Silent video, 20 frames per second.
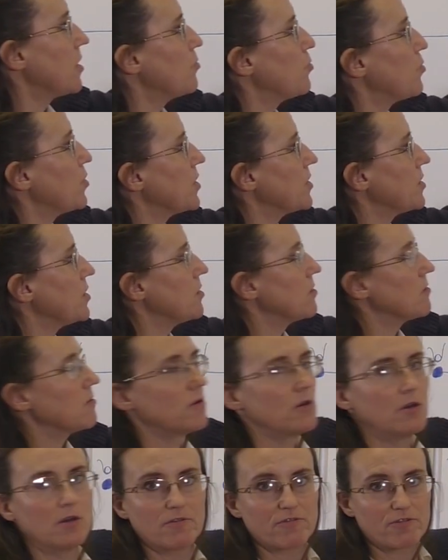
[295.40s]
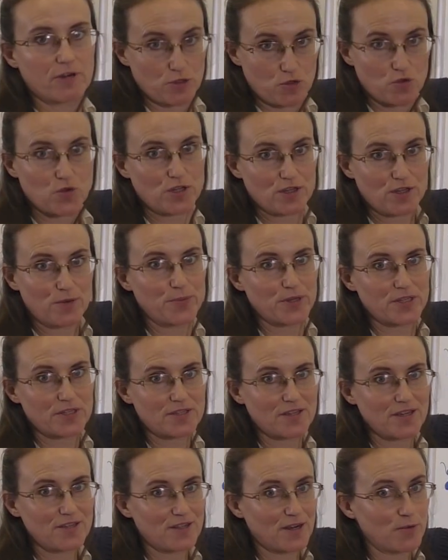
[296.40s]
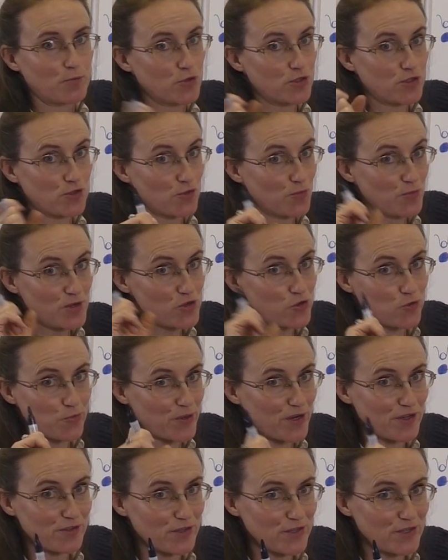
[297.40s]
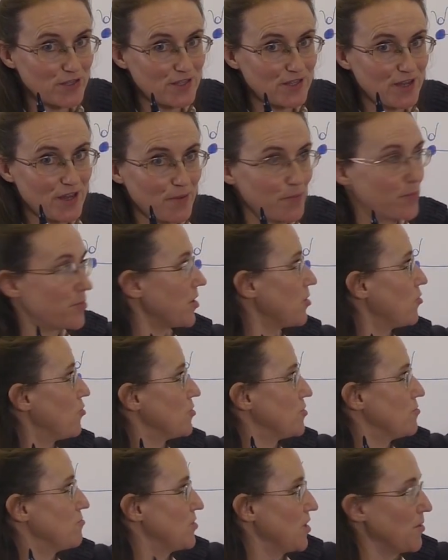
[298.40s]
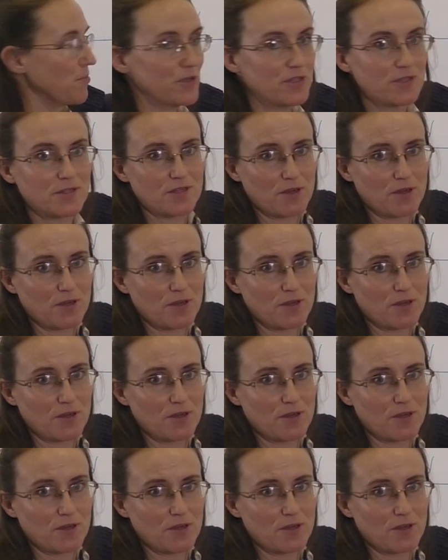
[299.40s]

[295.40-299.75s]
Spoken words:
Collect all the approvals. Then reach the final